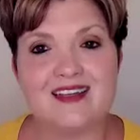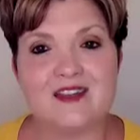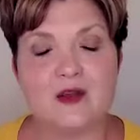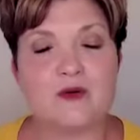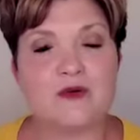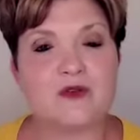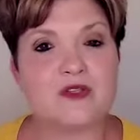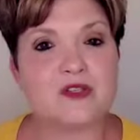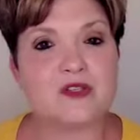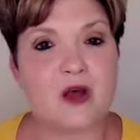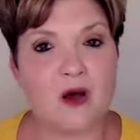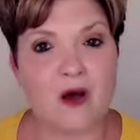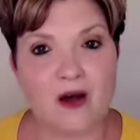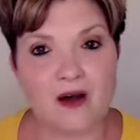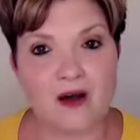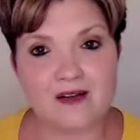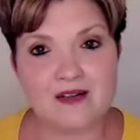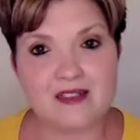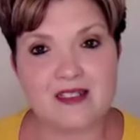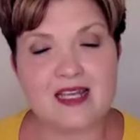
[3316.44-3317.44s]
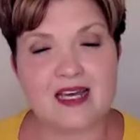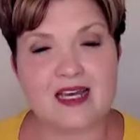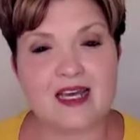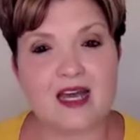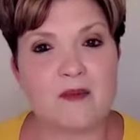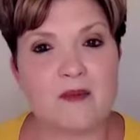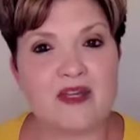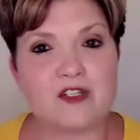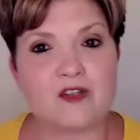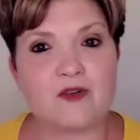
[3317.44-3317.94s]
those songs that
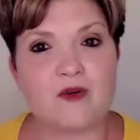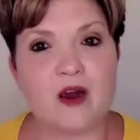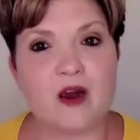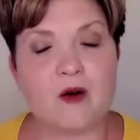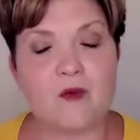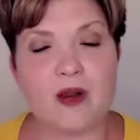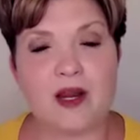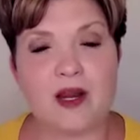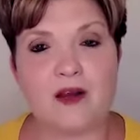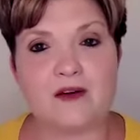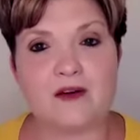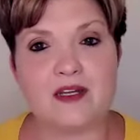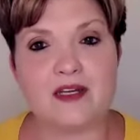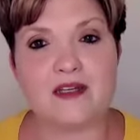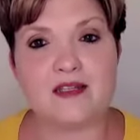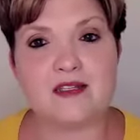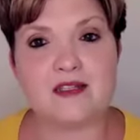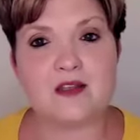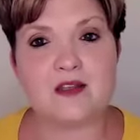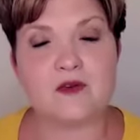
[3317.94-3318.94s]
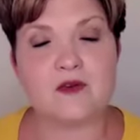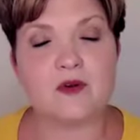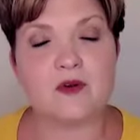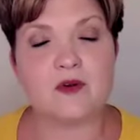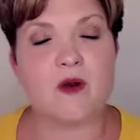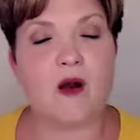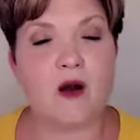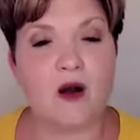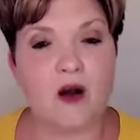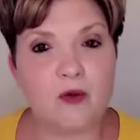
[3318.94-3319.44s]
come into our awareness. Those
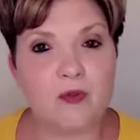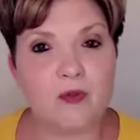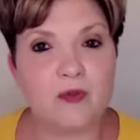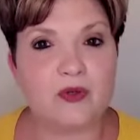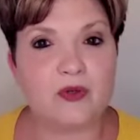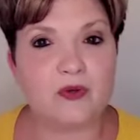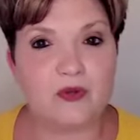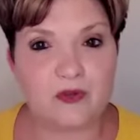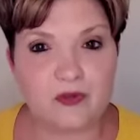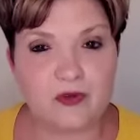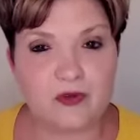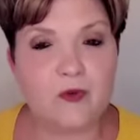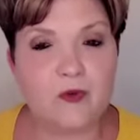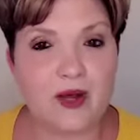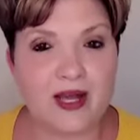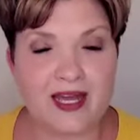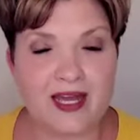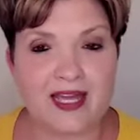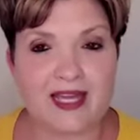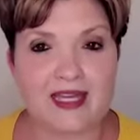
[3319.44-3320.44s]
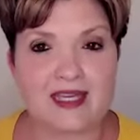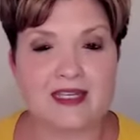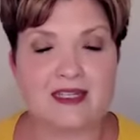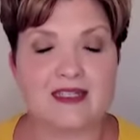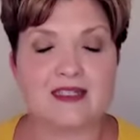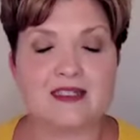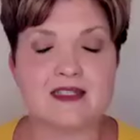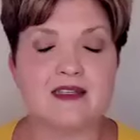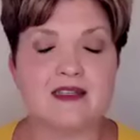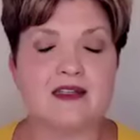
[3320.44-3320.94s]
are all beautiful
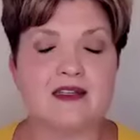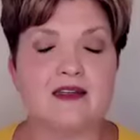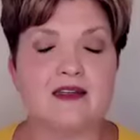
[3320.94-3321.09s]
ways